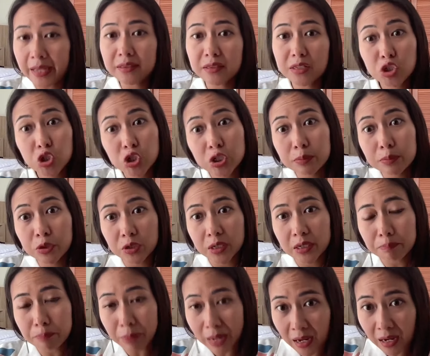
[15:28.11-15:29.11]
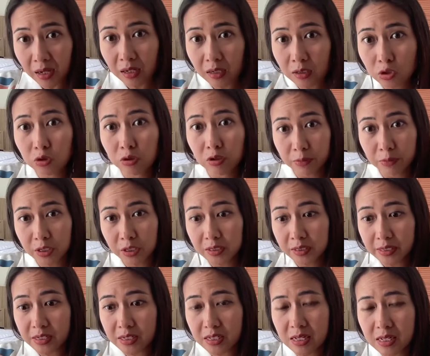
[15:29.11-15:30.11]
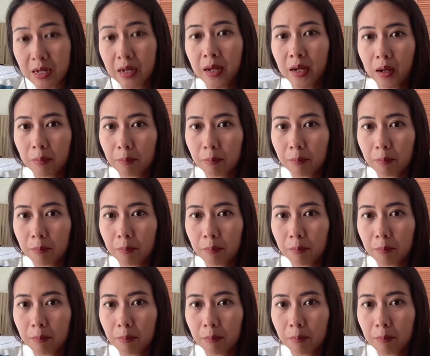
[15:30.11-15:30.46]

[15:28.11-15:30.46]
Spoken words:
and distribute it back to communities.